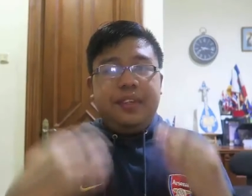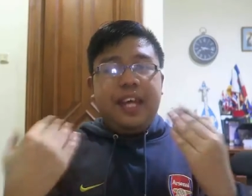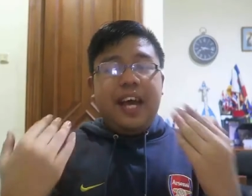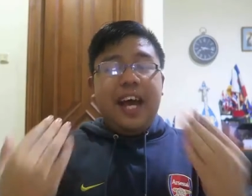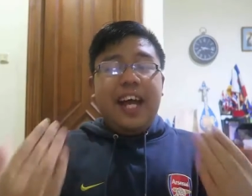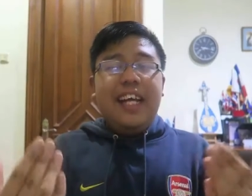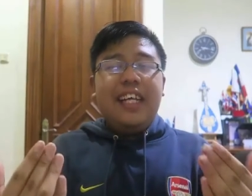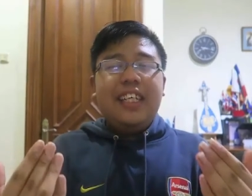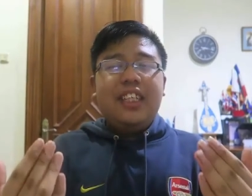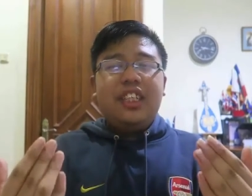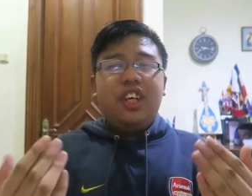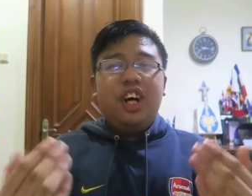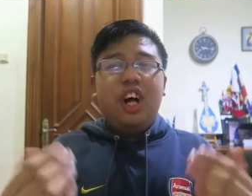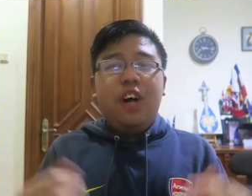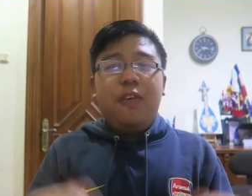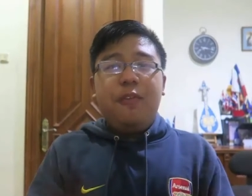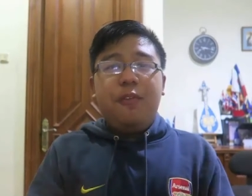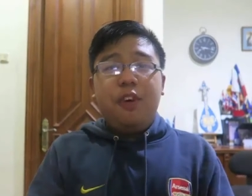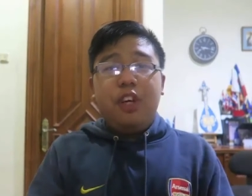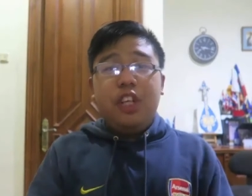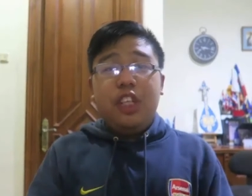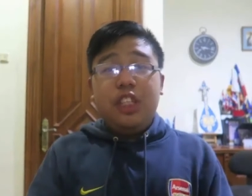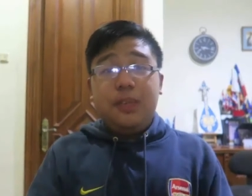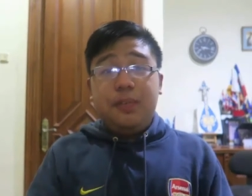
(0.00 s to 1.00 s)
That is all
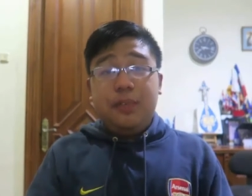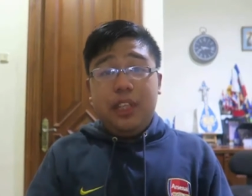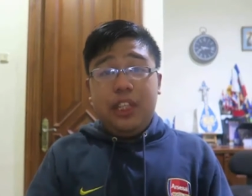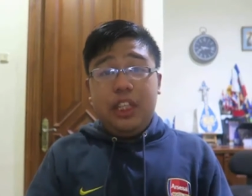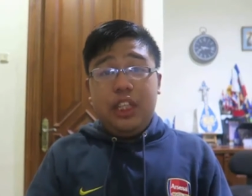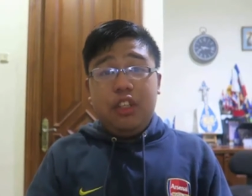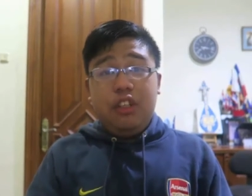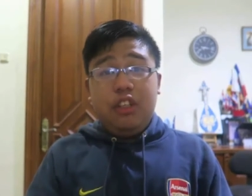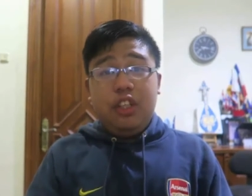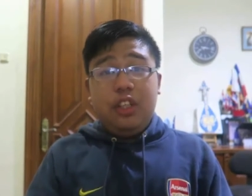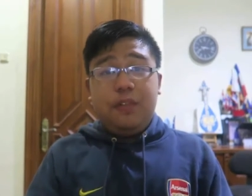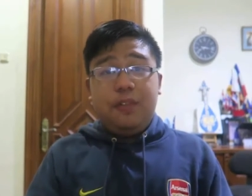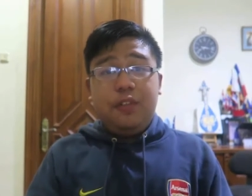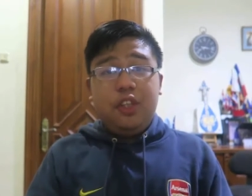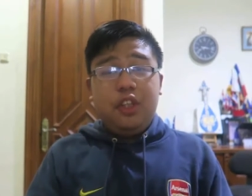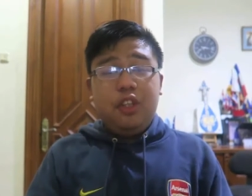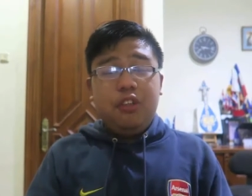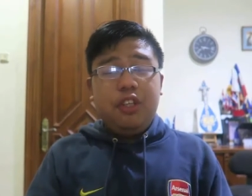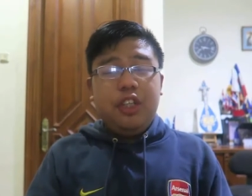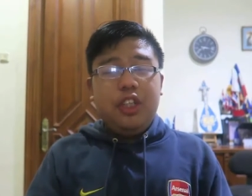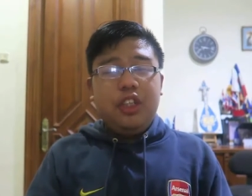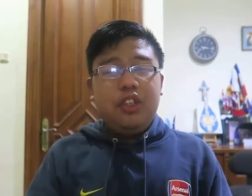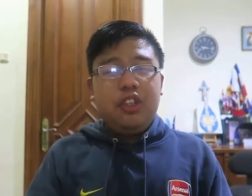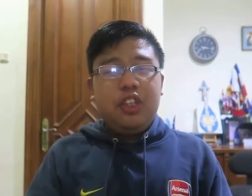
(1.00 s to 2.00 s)
for this video. If you
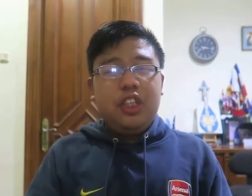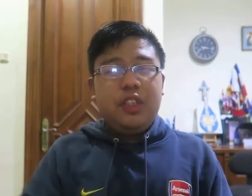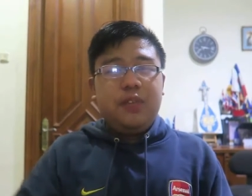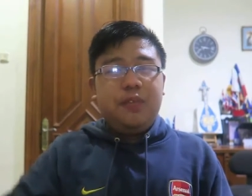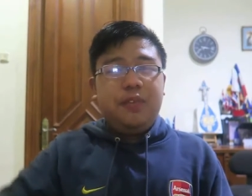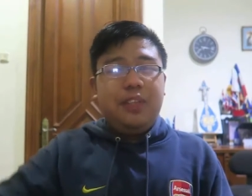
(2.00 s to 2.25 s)
do enjoy this